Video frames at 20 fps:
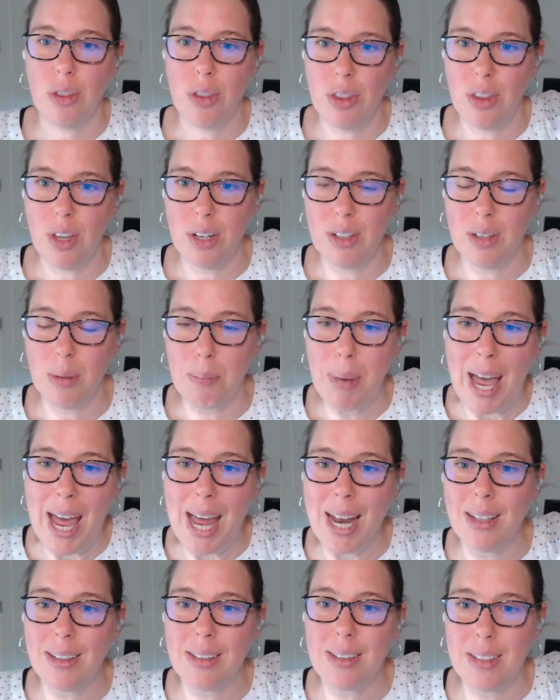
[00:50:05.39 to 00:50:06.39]
the
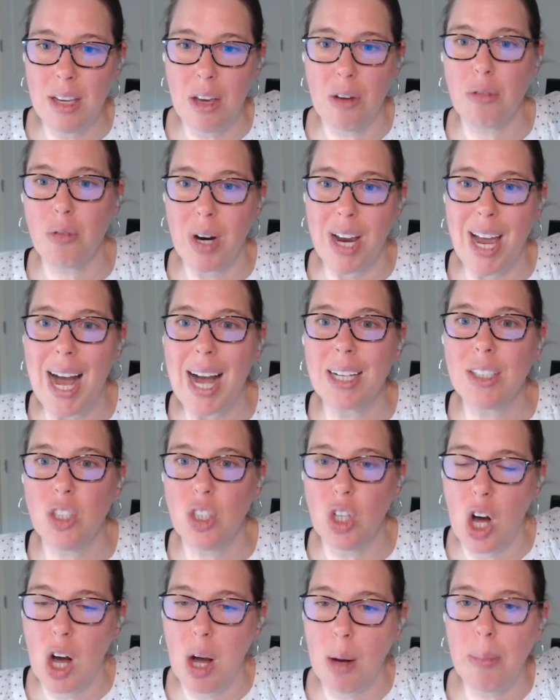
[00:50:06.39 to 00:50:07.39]
dependency of React
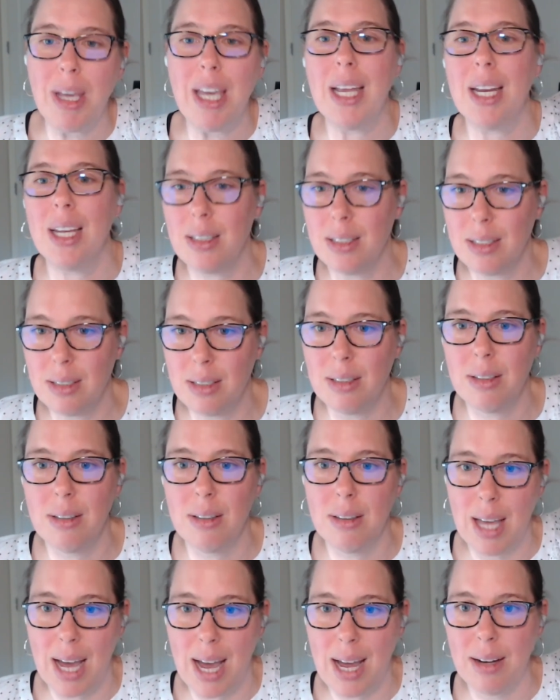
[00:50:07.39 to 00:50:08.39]
DOM in
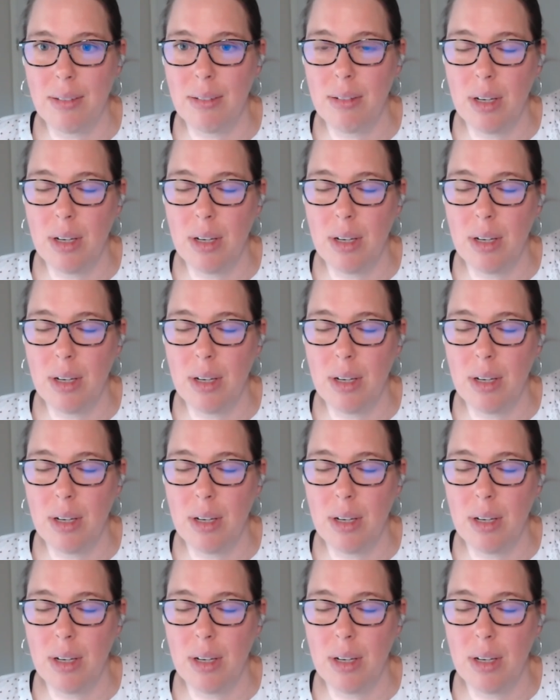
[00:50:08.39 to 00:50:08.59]
the